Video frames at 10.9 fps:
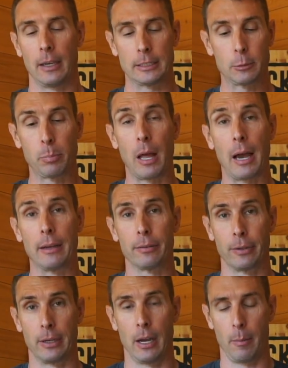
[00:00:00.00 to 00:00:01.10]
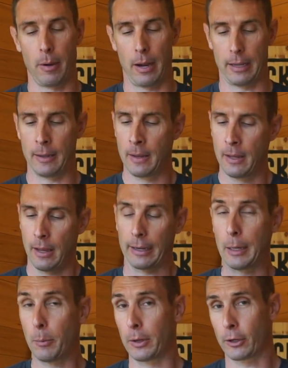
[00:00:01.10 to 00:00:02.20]
splined free hub body. I
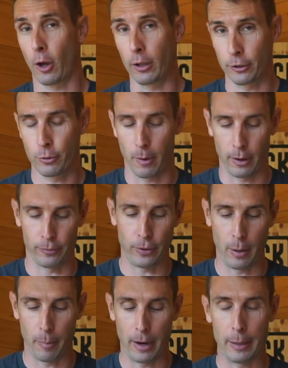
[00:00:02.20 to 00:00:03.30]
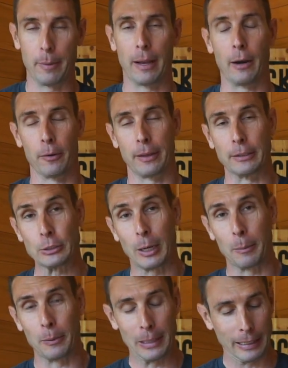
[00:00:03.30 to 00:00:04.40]
keep wanting to call it Shimano free hub body, but I don't think
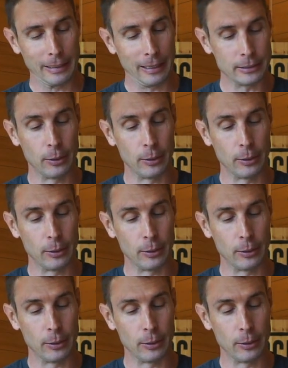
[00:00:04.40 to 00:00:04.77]
SRAM would like that.